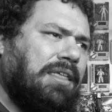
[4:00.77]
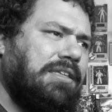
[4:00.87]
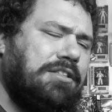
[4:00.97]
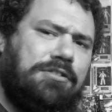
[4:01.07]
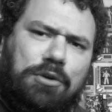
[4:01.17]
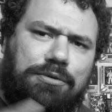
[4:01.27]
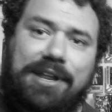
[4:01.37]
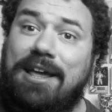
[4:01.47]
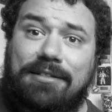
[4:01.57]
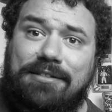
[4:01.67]
that's so
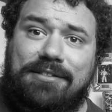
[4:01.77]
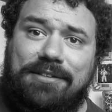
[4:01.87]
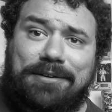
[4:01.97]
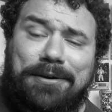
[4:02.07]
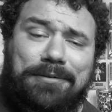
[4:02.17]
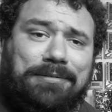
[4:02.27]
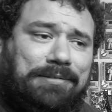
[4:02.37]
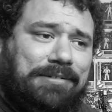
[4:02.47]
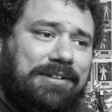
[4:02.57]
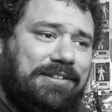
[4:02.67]
dense,
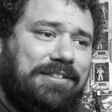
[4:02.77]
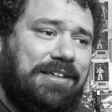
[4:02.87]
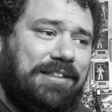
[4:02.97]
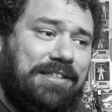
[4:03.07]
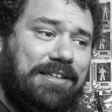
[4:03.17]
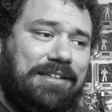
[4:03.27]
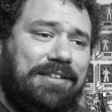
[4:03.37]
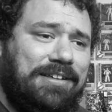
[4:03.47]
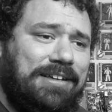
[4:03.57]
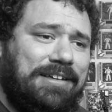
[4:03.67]
to
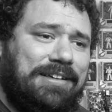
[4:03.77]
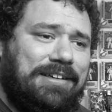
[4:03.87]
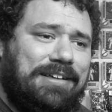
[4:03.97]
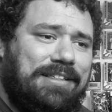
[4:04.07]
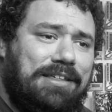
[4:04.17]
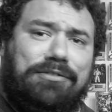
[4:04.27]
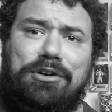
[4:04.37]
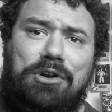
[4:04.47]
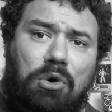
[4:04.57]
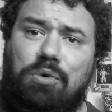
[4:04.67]

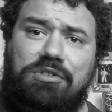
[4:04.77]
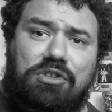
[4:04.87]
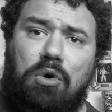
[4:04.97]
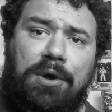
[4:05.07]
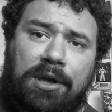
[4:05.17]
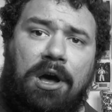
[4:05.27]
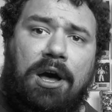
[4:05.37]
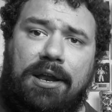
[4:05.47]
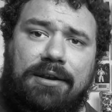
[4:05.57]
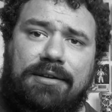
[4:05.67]
even know what's going
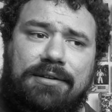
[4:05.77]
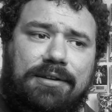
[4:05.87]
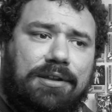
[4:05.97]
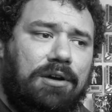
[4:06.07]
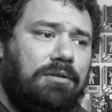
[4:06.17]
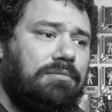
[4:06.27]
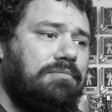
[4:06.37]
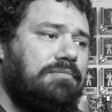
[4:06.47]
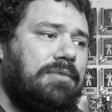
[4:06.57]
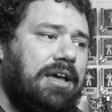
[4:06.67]
on.
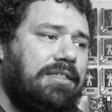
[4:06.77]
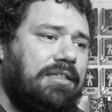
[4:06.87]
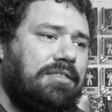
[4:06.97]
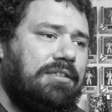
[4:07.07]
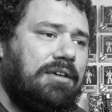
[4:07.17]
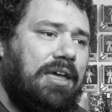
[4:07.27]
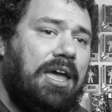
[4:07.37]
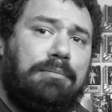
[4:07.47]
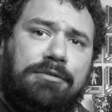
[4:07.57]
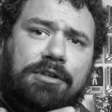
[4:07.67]
I think the
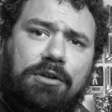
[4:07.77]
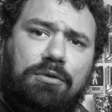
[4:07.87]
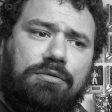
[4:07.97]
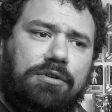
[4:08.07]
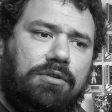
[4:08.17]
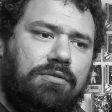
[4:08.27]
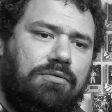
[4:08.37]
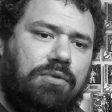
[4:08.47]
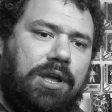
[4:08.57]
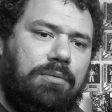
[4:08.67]
MCU is a
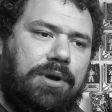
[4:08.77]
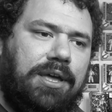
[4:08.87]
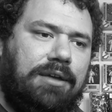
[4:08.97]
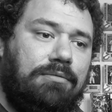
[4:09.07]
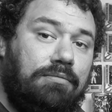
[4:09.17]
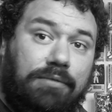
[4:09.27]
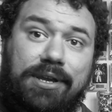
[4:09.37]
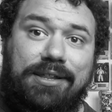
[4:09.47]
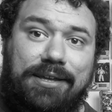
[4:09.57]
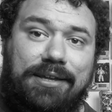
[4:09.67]
great way,
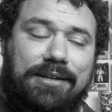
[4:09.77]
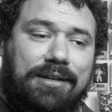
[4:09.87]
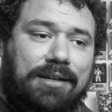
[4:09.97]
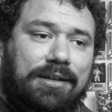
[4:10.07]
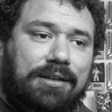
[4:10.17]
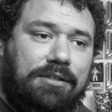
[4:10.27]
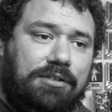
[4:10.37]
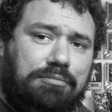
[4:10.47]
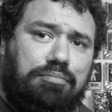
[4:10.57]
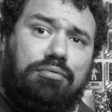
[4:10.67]
really, to
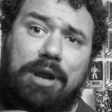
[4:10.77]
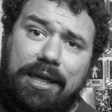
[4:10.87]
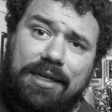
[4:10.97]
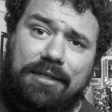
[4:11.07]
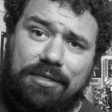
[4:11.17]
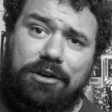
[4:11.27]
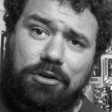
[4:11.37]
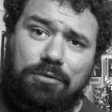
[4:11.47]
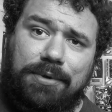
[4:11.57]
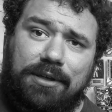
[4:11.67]
just break in the
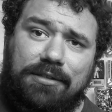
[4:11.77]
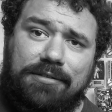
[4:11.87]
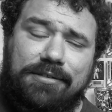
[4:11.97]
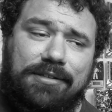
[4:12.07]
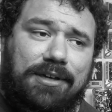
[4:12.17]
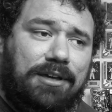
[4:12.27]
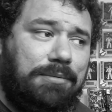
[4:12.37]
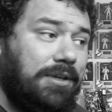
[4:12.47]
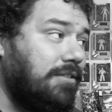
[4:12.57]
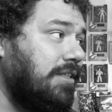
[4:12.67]
newbies.
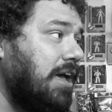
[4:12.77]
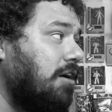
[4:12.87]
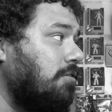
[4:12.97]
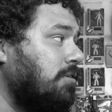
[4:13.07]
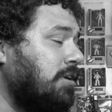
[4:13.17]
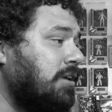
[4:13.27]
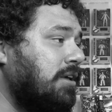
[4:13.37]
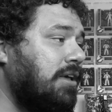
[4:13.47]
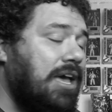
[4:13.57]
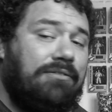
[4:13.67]
Because now,
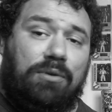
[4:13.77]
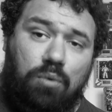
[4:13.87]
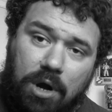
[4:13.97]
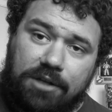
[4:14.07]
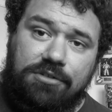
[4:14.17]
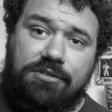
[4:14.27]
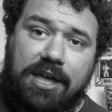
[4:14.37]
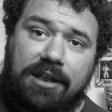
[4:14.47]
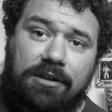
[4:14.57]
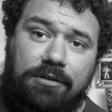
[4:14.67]
having watched
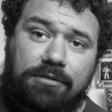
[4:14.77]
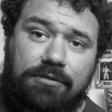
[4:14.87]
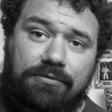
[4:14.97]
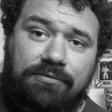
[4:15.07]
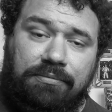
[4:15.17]
10 years of